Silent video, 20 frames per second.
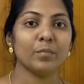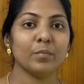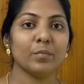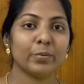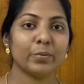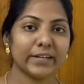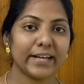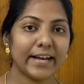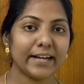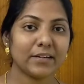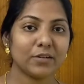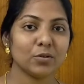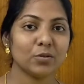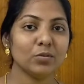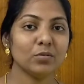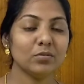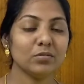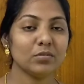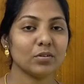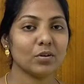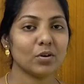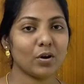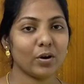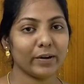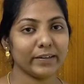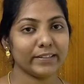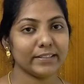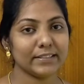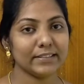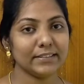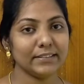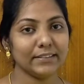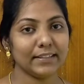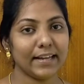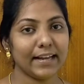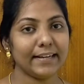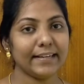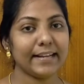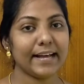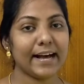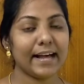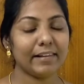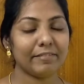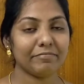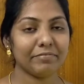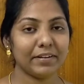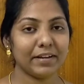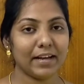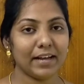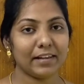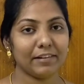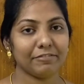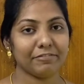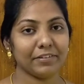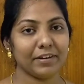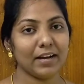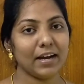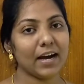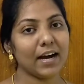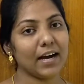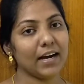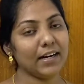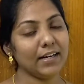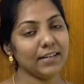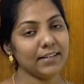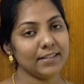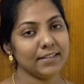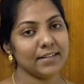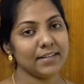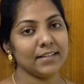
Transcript: potato, cotton, and alfalfa are